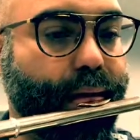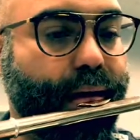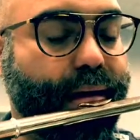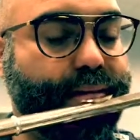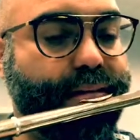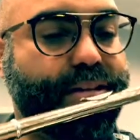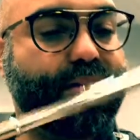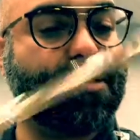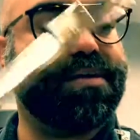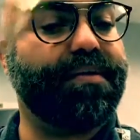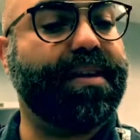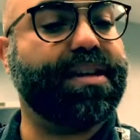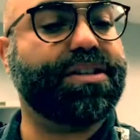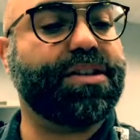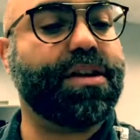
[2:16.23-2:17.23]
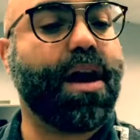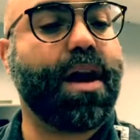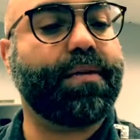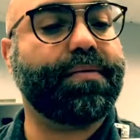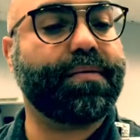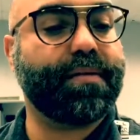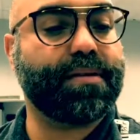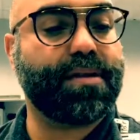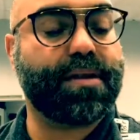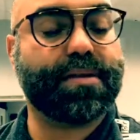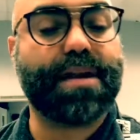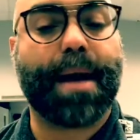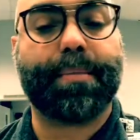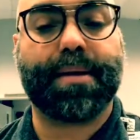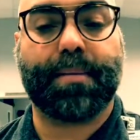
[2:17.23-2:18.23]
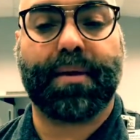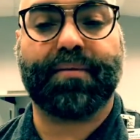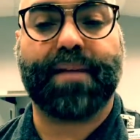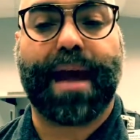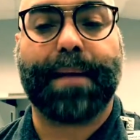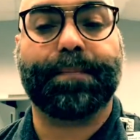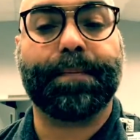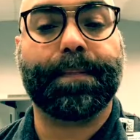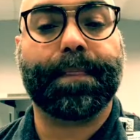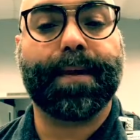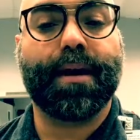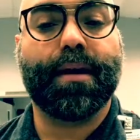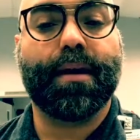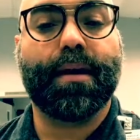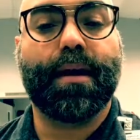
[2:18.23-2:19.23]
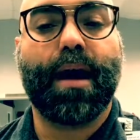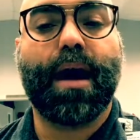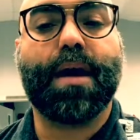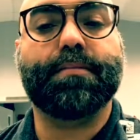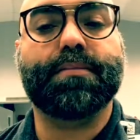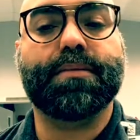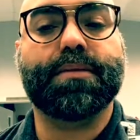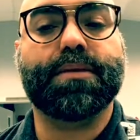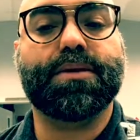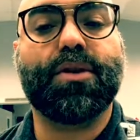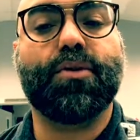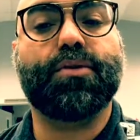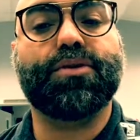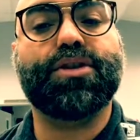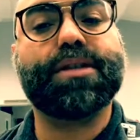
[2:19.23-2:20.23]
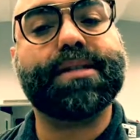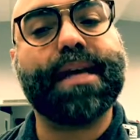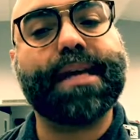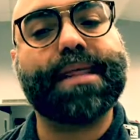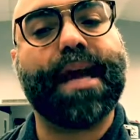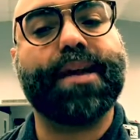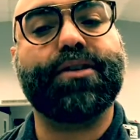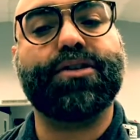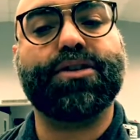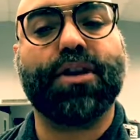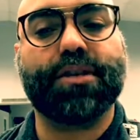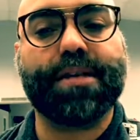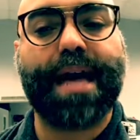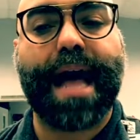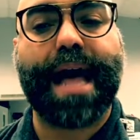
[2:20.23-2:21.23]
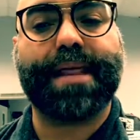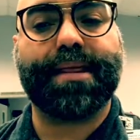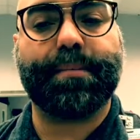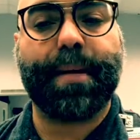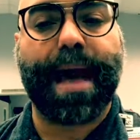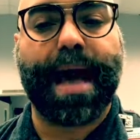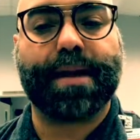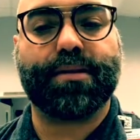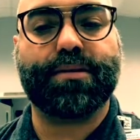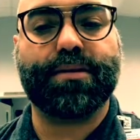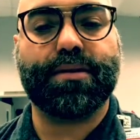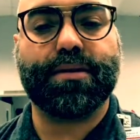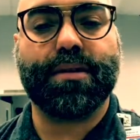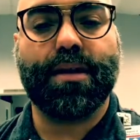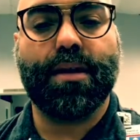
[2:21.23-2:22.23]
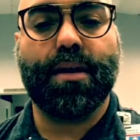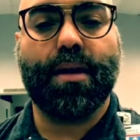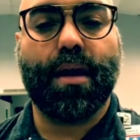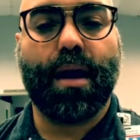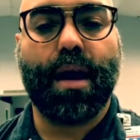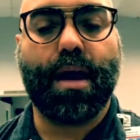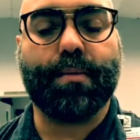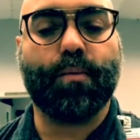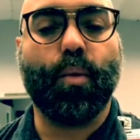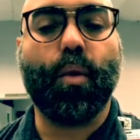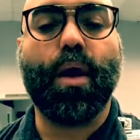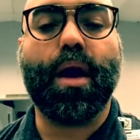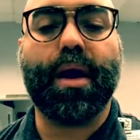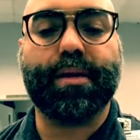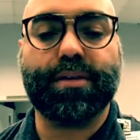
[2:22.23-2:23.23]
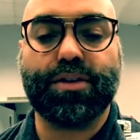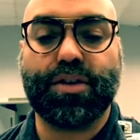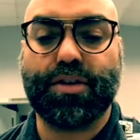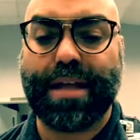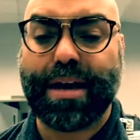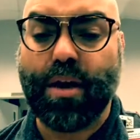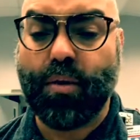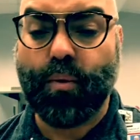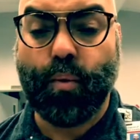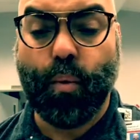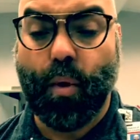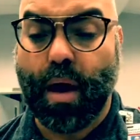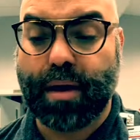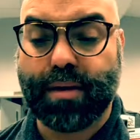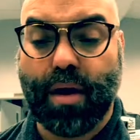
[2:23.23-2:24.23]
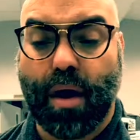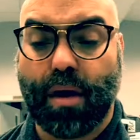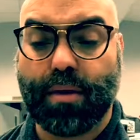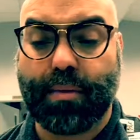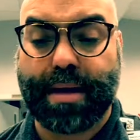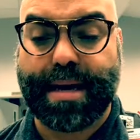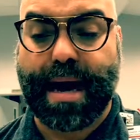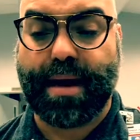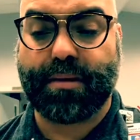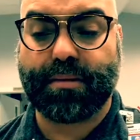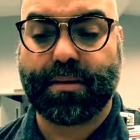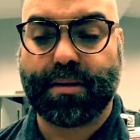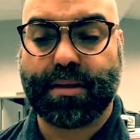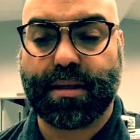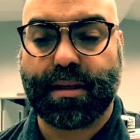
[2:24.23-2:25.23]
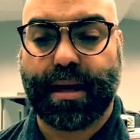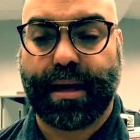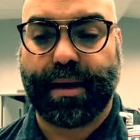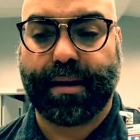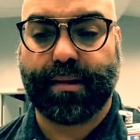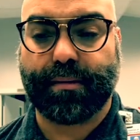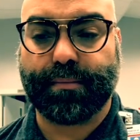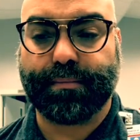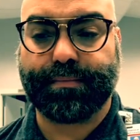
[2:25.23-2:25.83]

And then you just finish it off to the top of the B flat. So just like that, you start to add the patterns. They go 1 all the way down to like